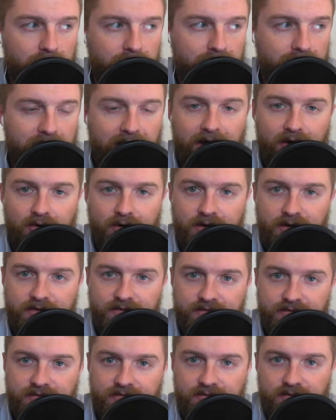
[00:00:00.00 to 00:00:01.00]

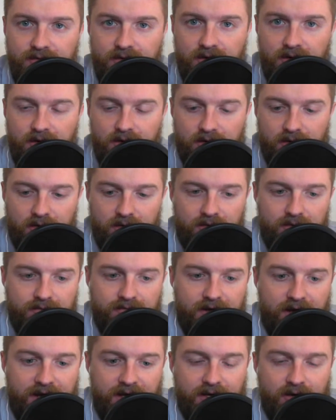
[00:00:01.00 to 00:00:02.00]
Harry's
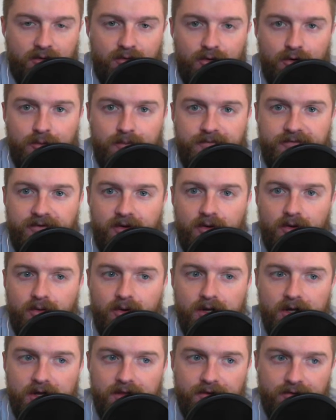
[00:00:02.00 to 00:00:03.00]
dining group. So
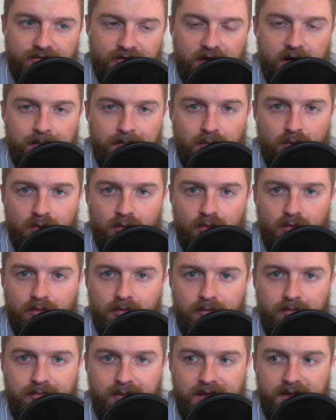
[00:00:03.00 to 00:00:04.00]
there's a couple
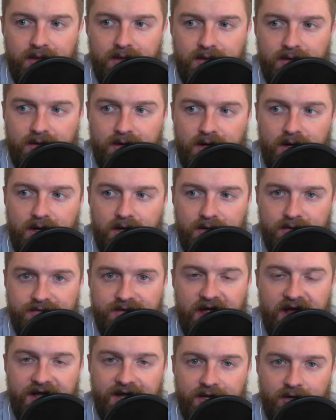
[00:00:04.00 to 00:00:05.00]
big
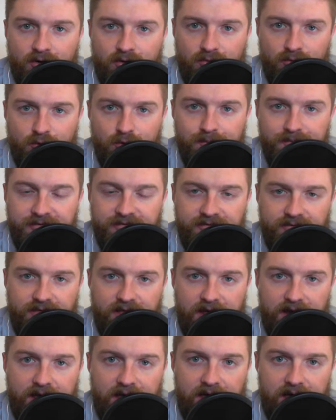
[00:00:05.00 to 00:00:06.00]
dining groups
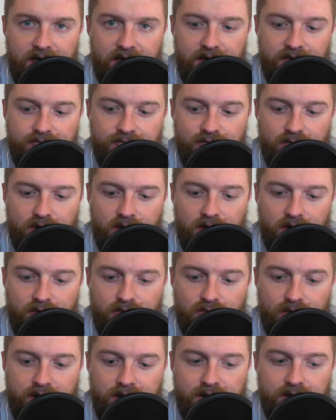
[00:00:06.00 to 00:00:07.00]
that have
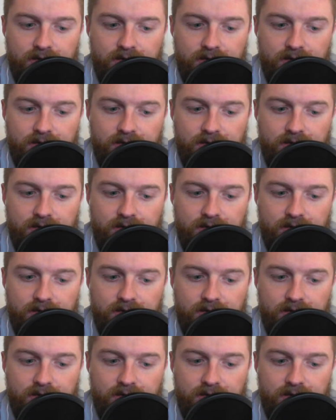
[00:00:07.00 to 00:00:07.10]
great